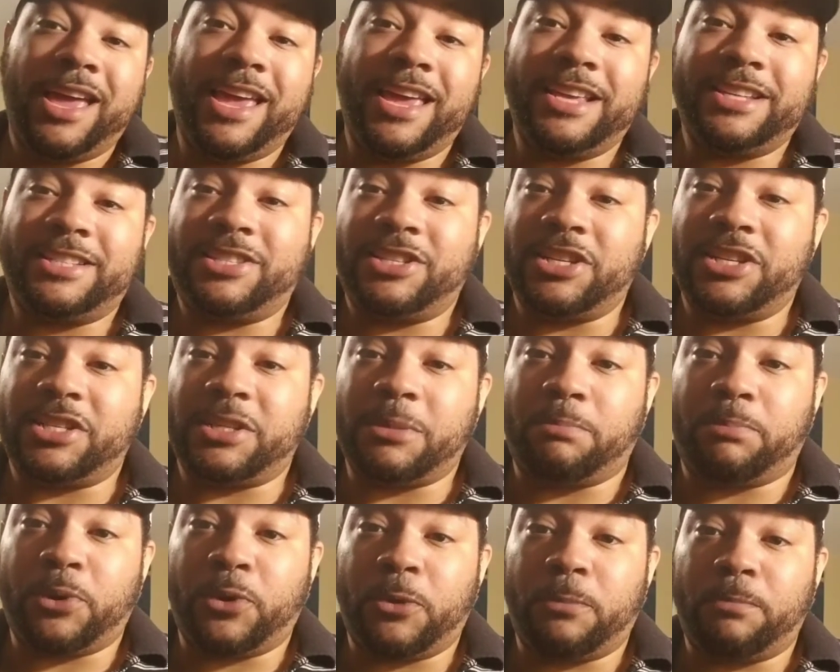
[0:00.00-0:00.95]
it's just a
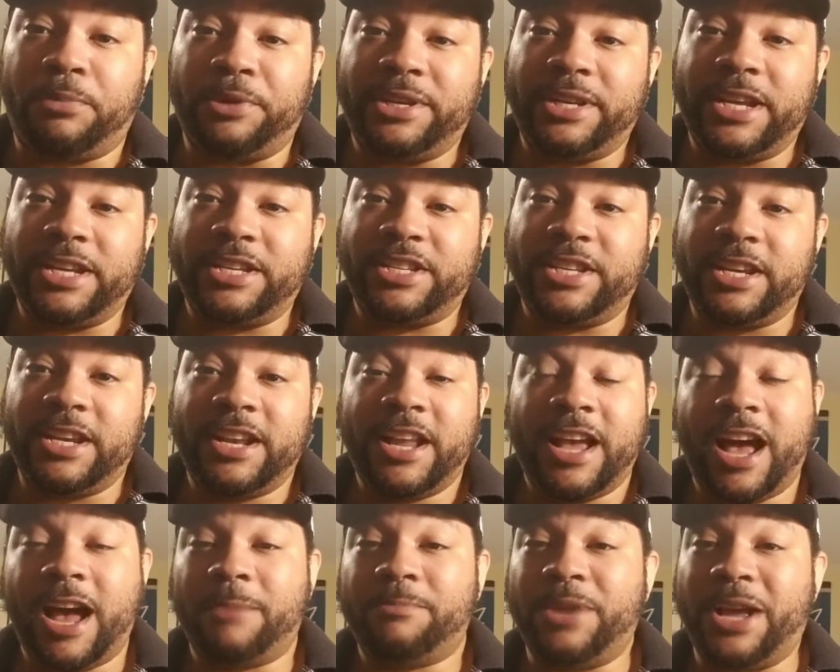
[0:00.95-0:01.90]
bold prediction.
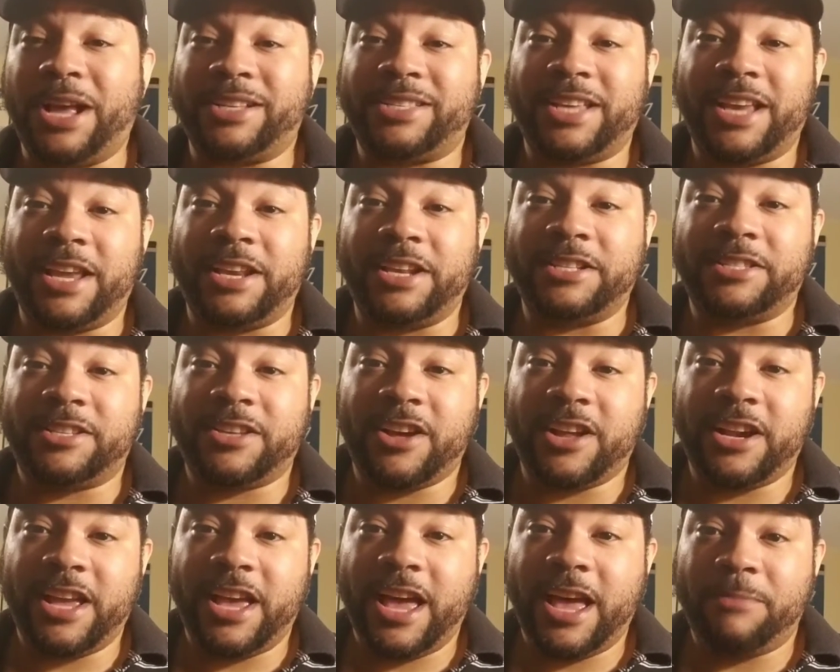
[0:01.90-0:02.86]
I'm not saying it's
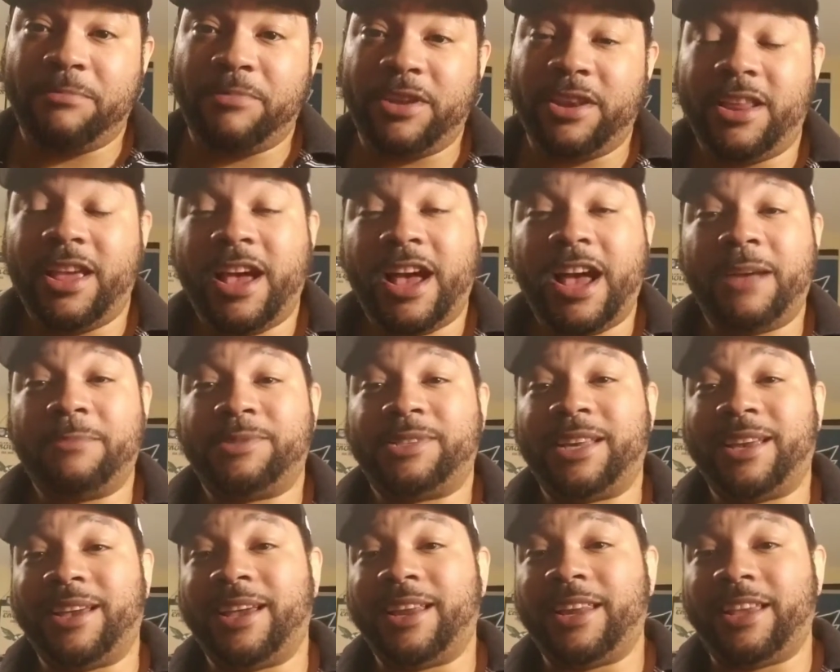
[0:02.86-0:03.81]
going to happen. I'm
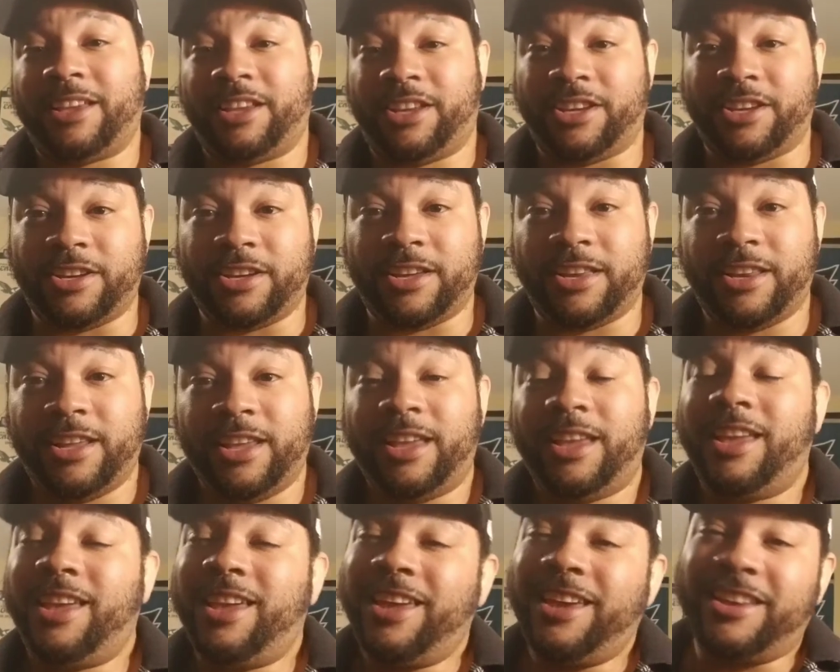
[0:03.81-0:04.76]
saying it could.
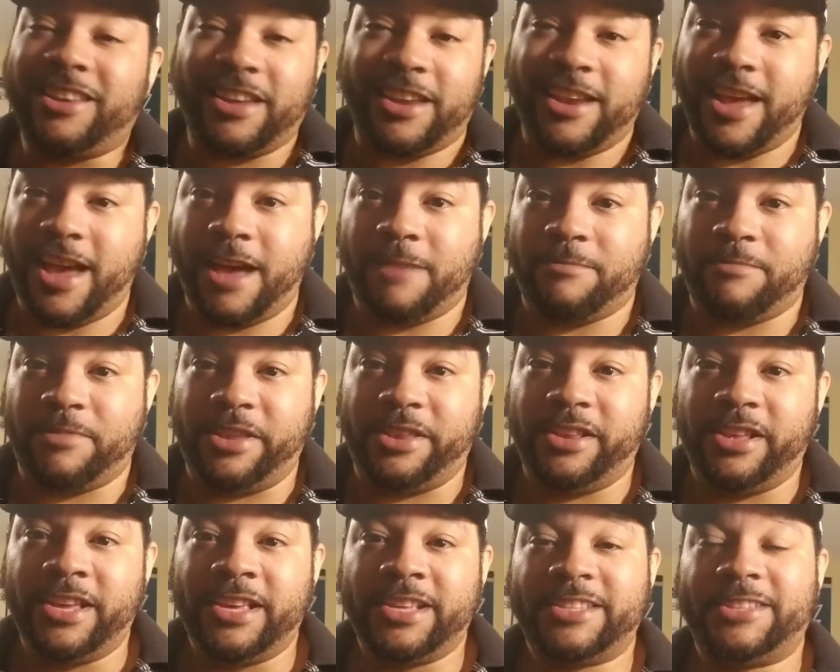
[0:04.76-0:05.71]
It could happen.
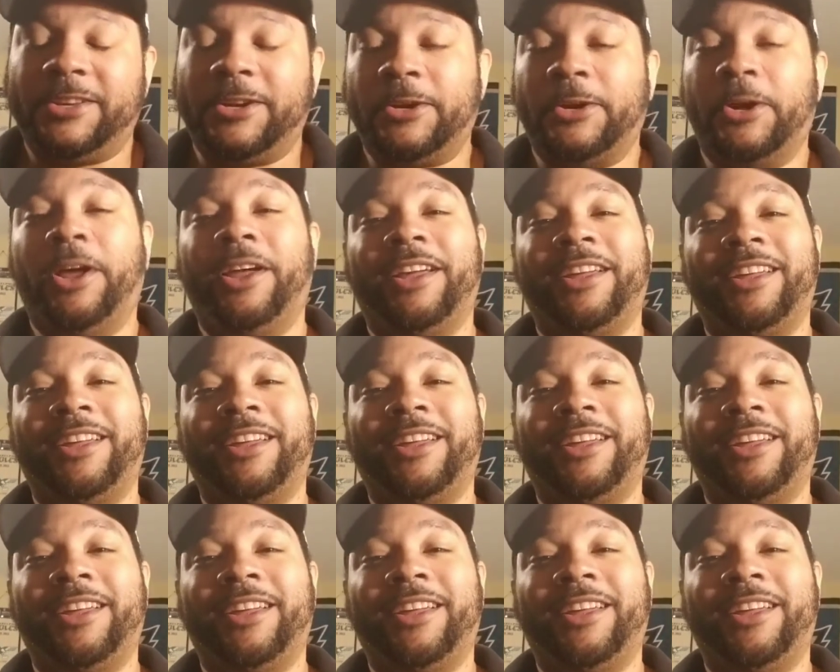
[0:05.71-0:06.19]
So